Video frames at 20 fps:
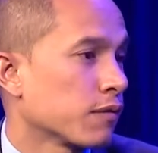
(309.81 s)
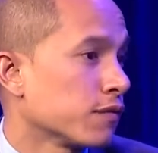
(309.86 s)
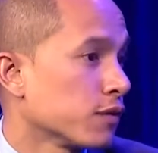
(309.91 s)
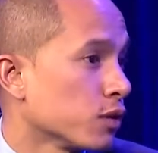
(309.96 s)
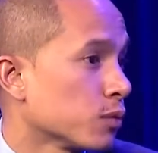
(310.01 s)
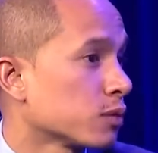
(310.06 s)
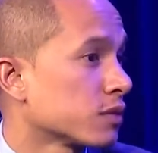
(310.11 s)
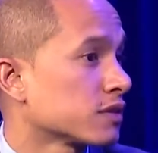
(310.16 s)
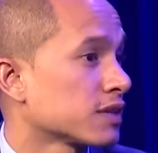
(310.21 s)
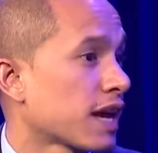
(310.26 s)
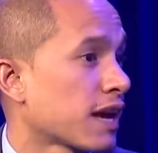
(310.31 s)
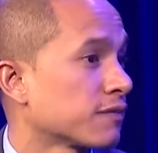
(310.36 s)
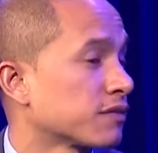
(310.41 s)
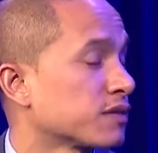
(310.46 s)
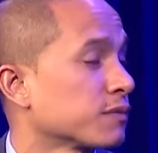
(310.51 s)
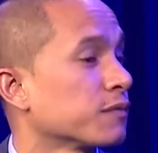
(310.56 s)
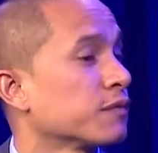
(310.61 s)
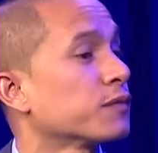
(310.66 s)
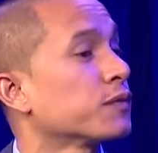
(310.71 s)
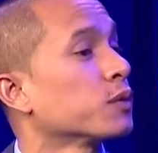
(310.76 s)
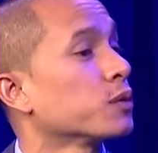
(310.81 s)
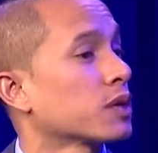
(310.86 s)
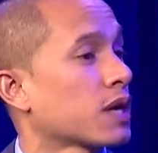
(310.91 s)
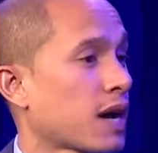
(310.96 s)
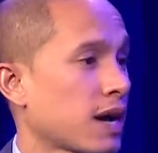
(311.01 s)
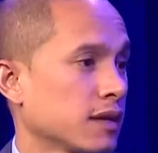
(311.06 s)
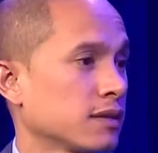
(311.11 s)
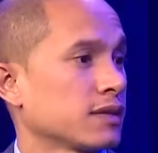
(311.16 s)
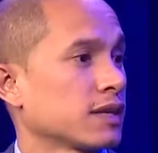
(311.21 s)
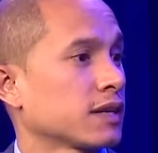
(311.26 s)
viewers have some full
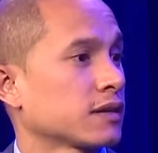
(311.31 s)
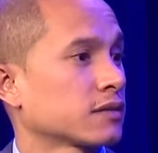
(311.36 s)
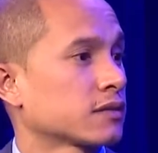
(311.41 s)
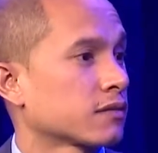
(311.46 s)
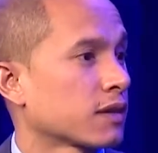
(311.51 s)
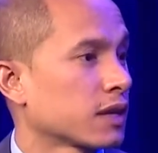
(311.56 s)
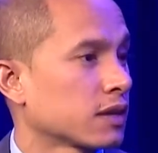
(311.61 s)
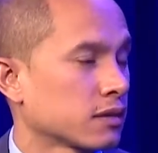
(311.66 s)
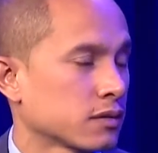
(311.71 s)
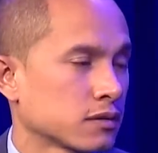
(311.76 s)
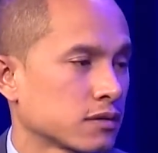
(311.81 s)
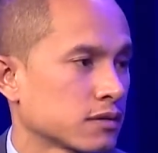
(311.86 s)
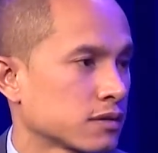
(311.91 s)
context, right? Because